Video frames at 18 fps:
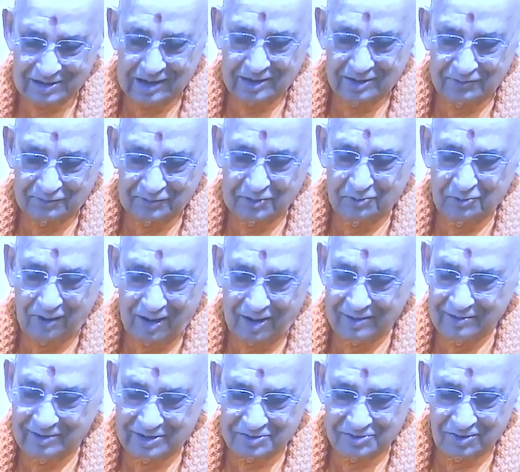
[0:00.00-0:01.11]
if you may
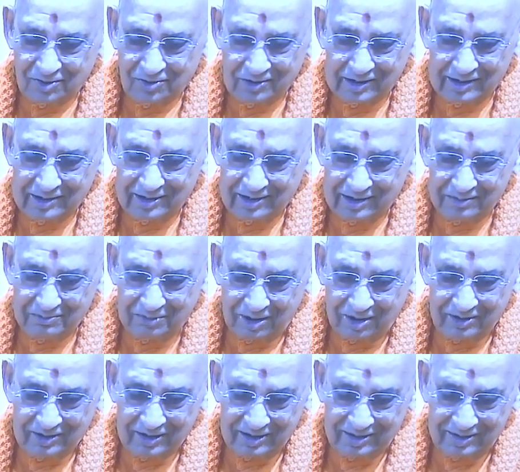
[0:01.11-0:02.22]
remember. So
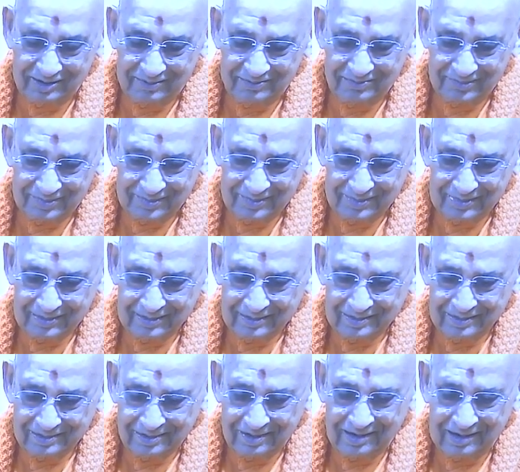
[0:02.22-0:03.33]
thus,
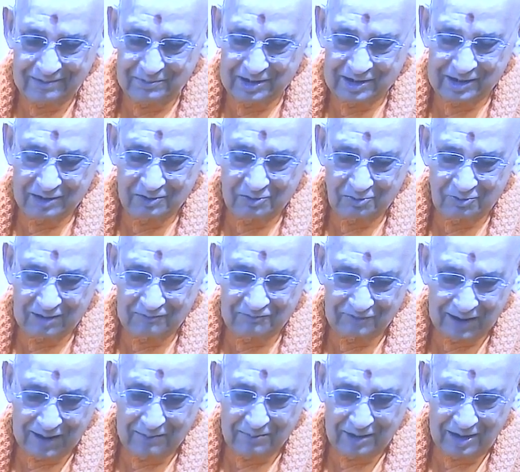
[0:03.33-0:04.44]
there is no
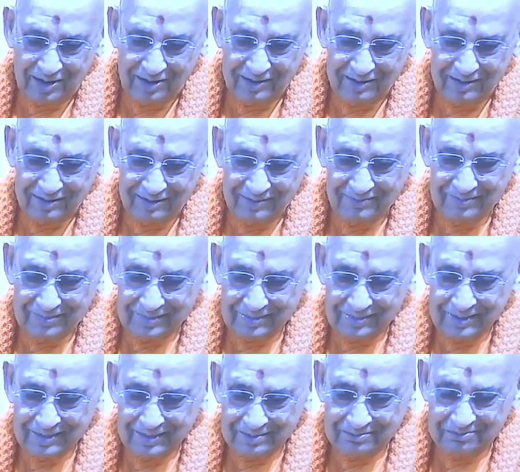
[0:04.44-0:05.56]
argument
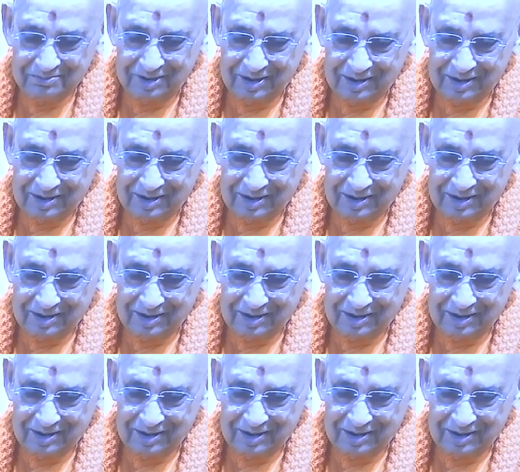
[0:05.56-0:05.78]
whatsoever